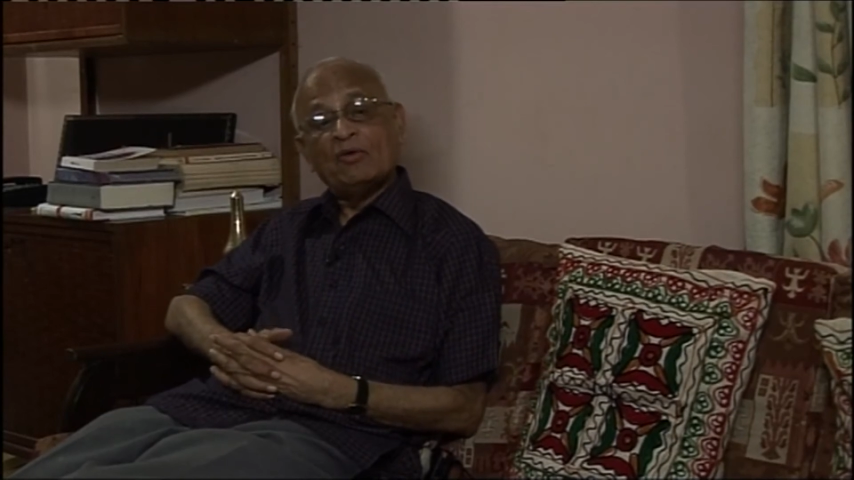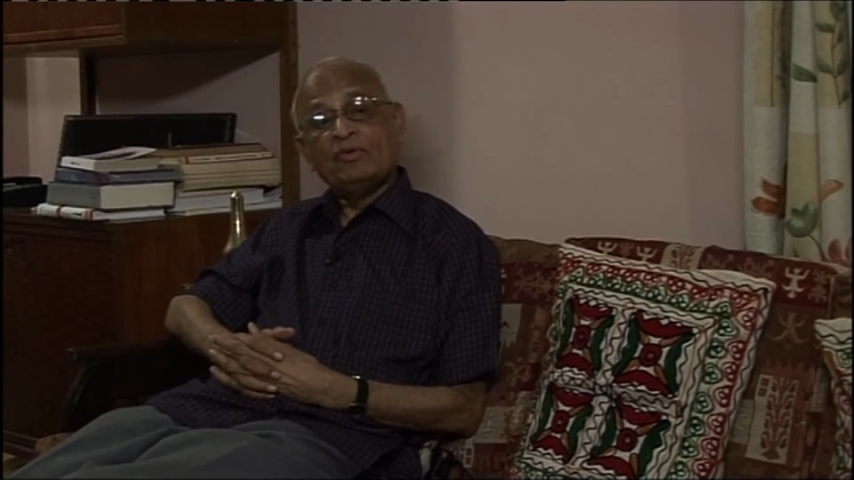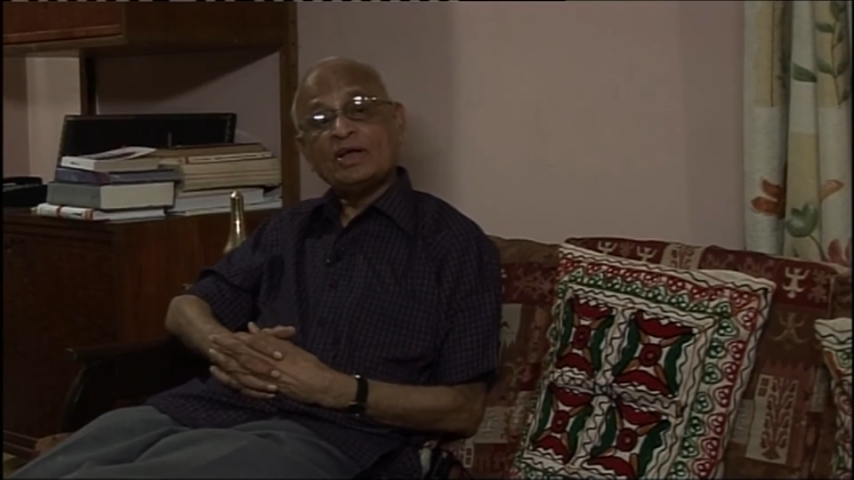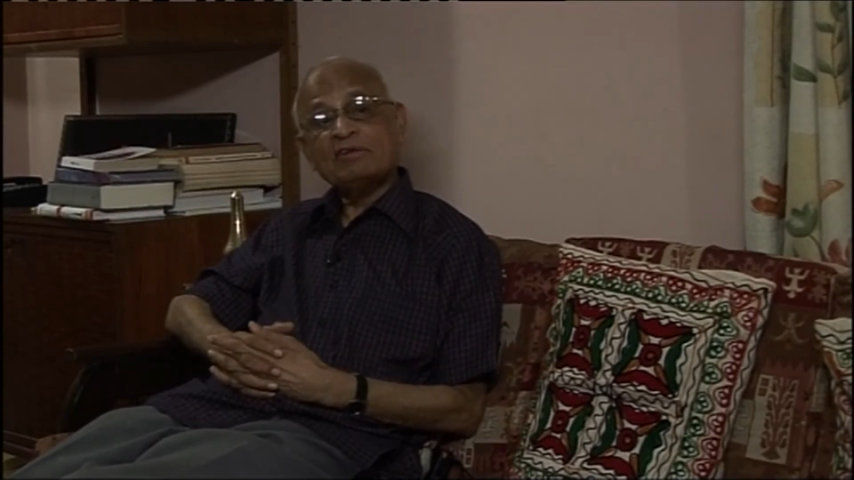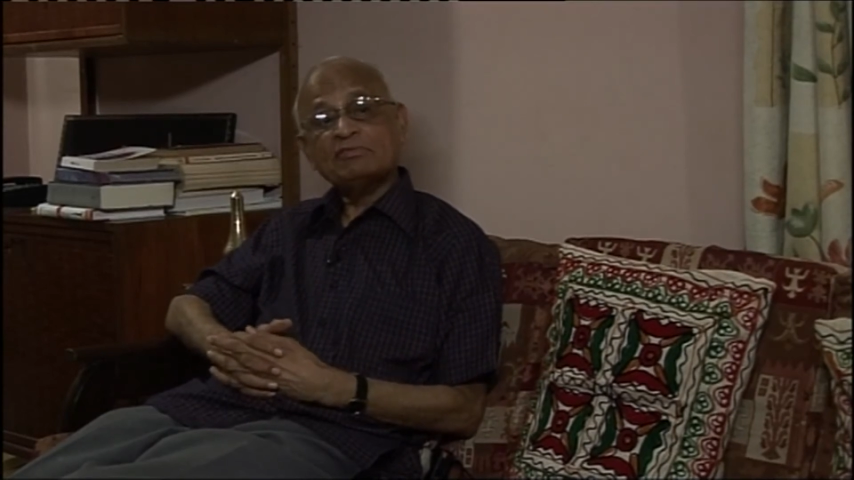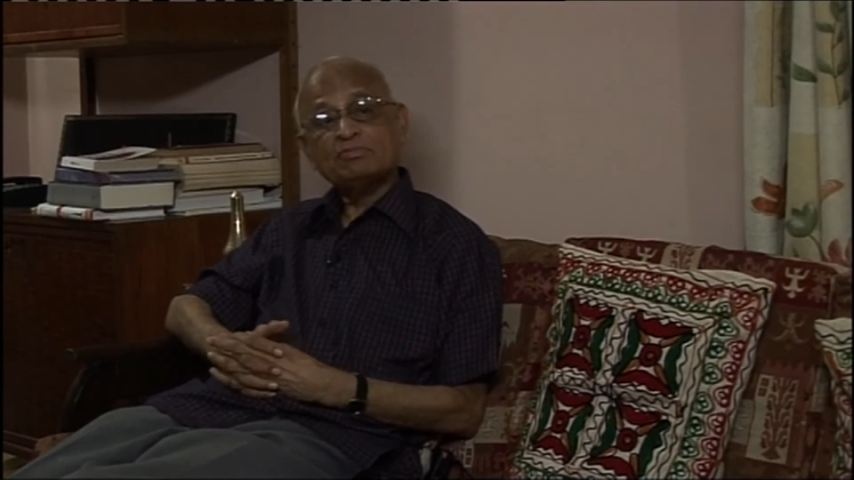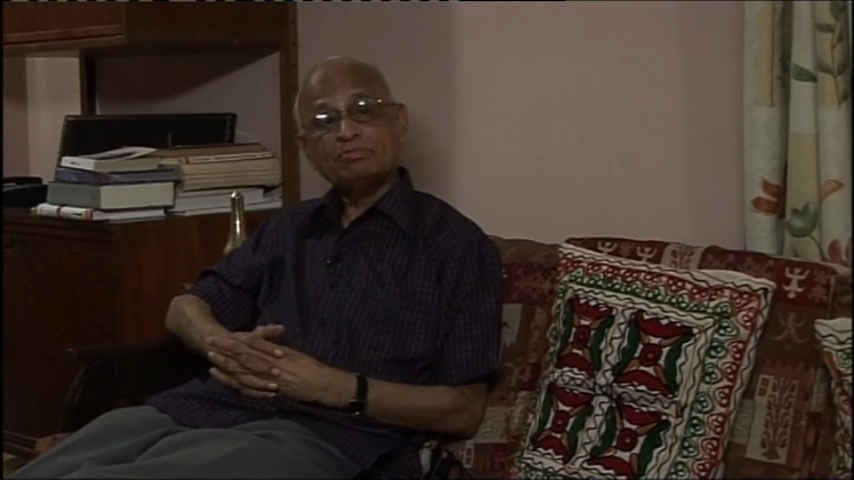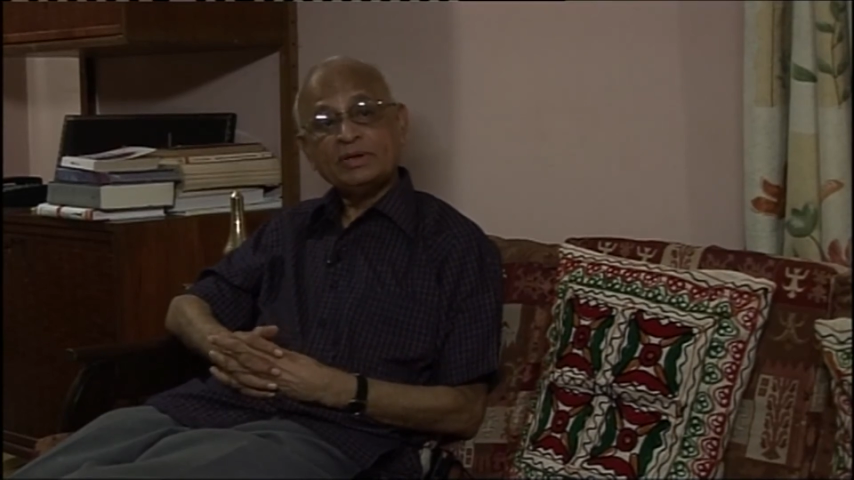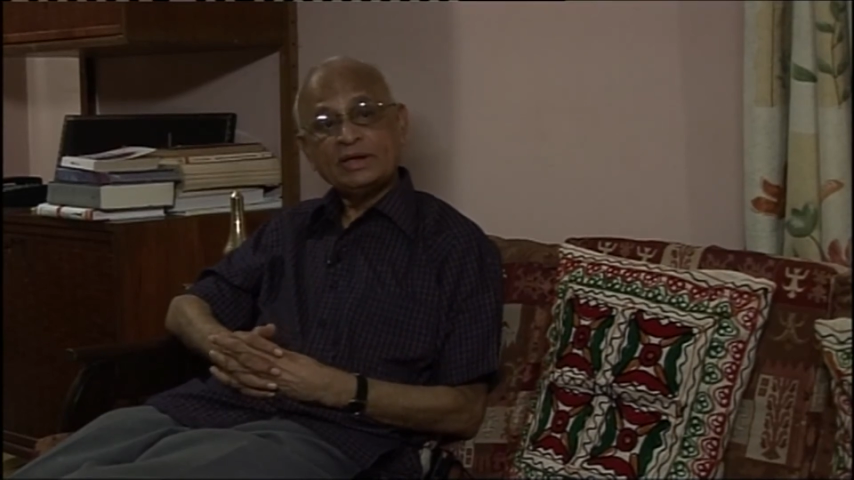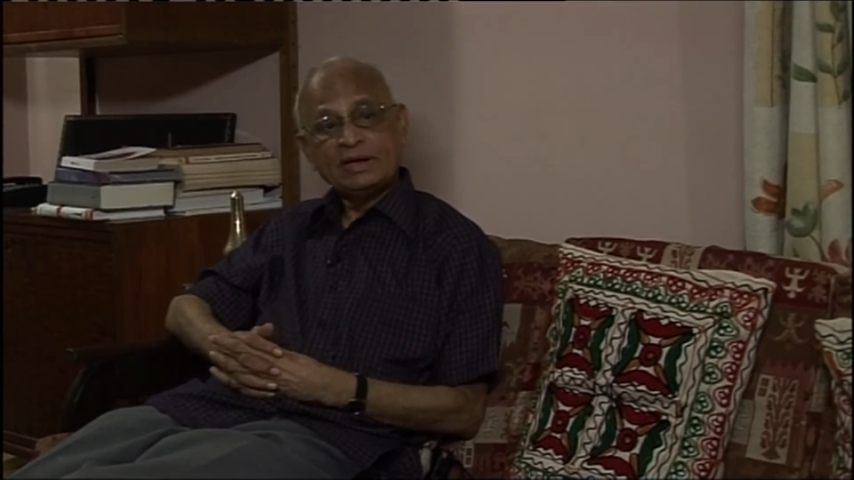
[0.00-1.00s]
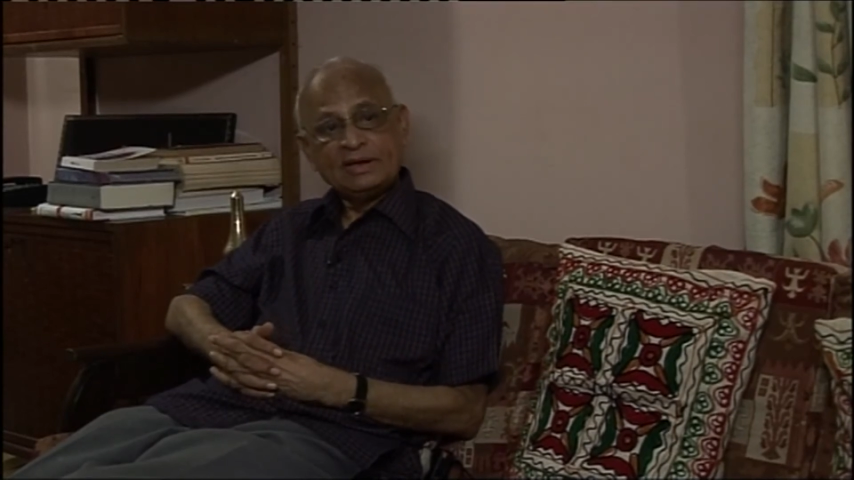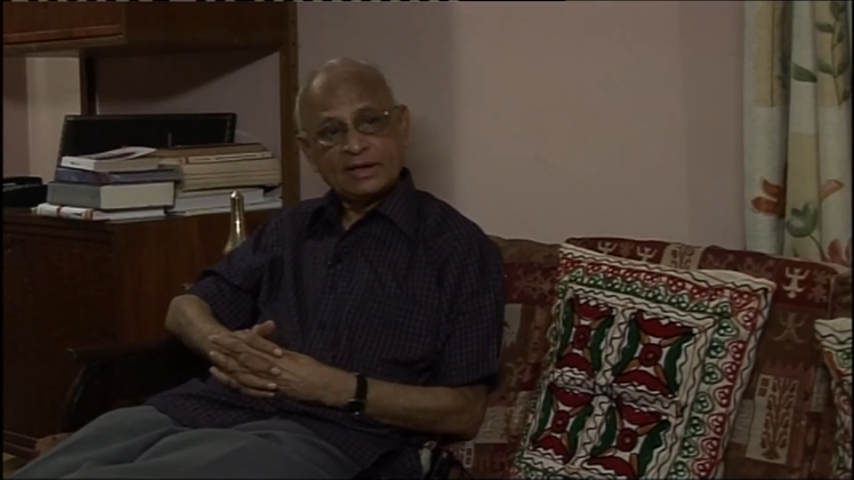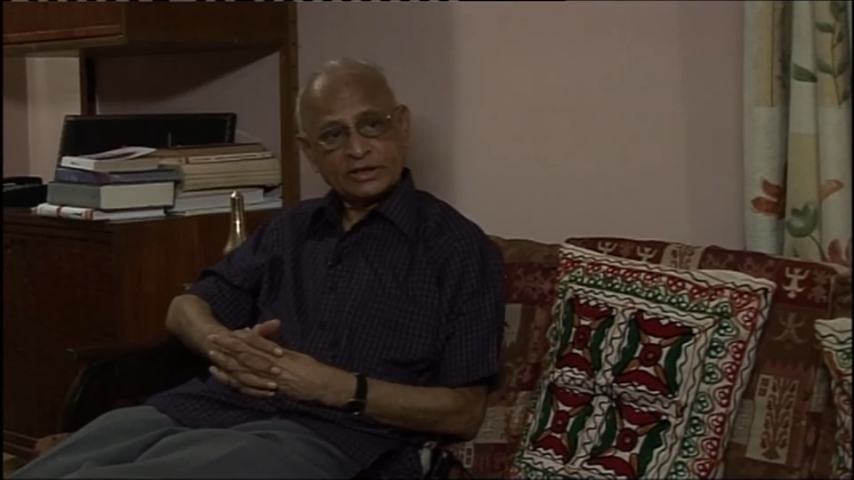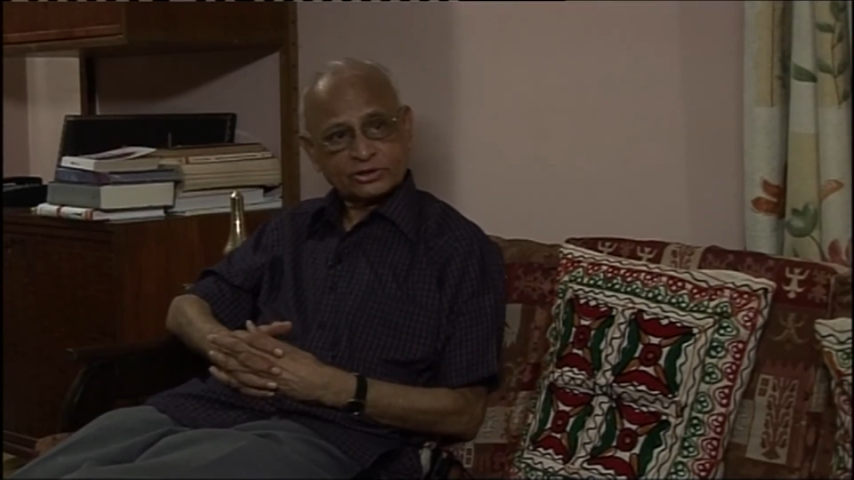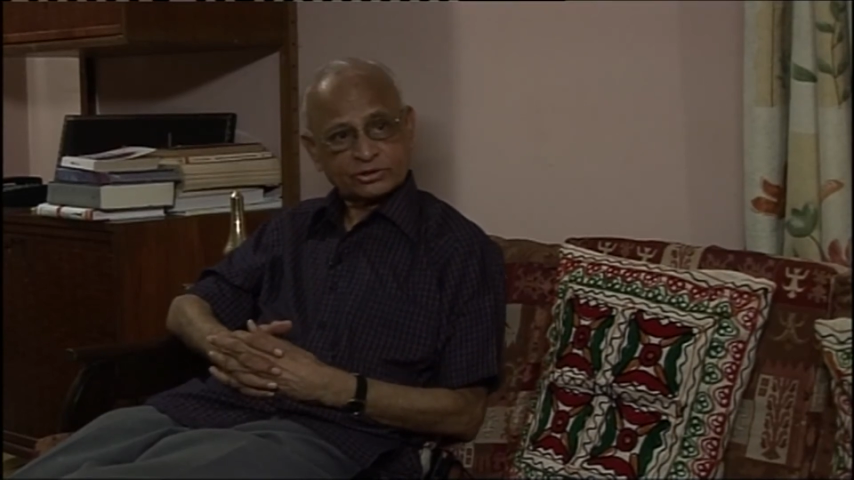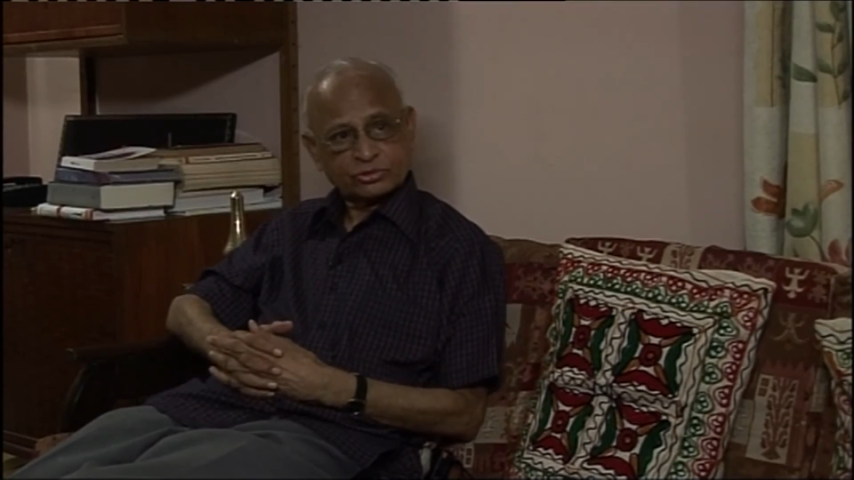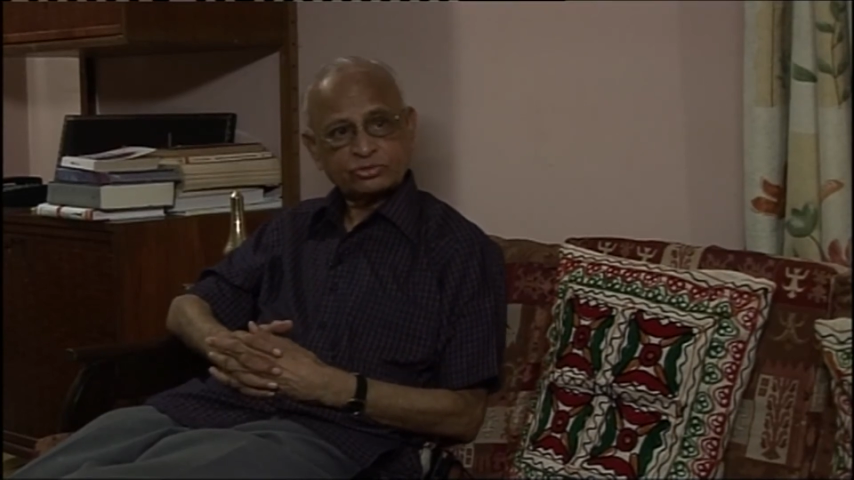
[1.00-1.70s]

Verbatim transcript: we have been led